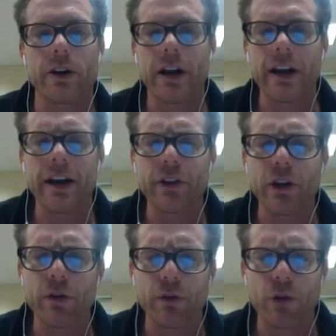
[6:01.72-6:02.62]
you kind of have to
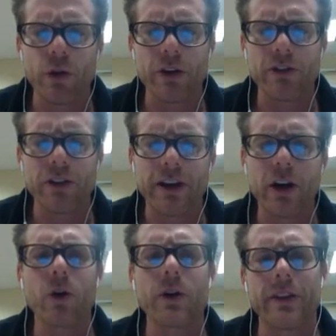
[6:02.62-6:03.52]
go through the questions like,
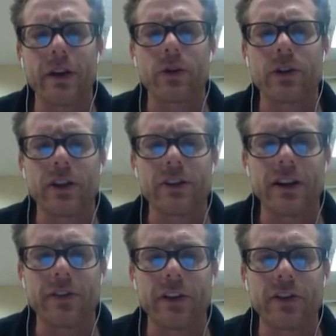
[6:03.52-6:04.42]
oh yeah, that one just
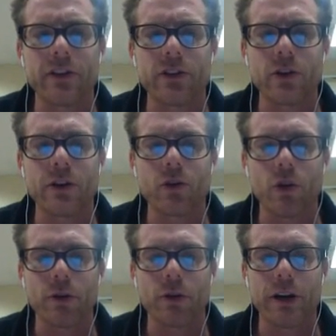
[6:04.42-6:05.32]
identifies the student,
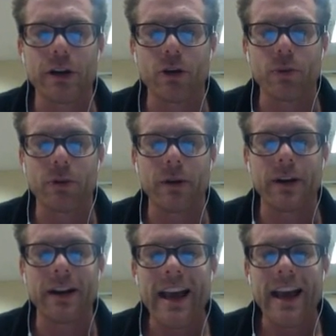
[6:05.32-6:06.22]
normal grade,
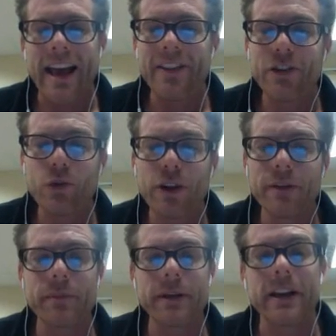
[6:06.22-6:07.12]
and this
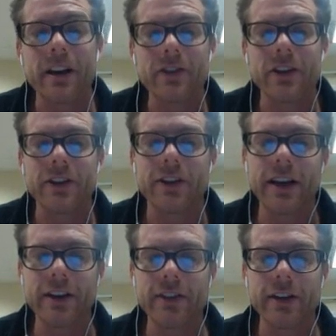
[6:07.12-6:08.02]
one, because it's a
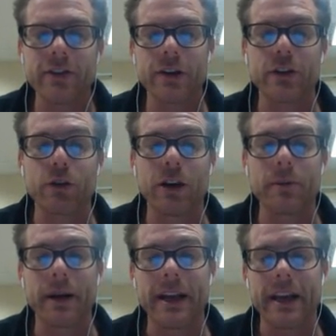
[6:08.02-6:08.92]
text answer, it's a grade
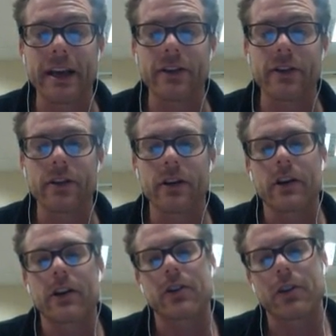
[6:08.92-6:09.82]
by hand.
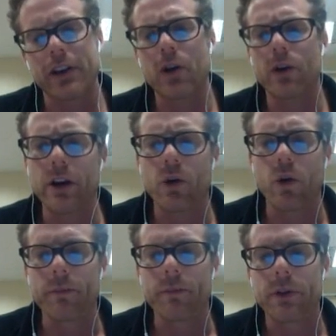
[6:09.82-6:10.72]
So I say, okay,
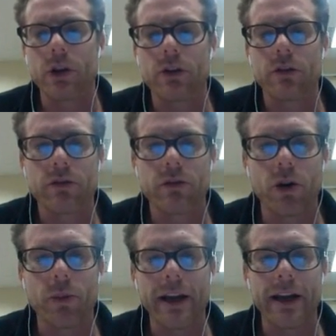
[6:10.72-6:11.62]
cool,
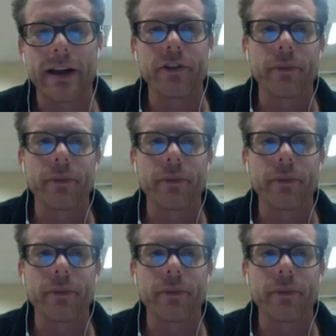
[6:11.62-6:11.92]
go by hand.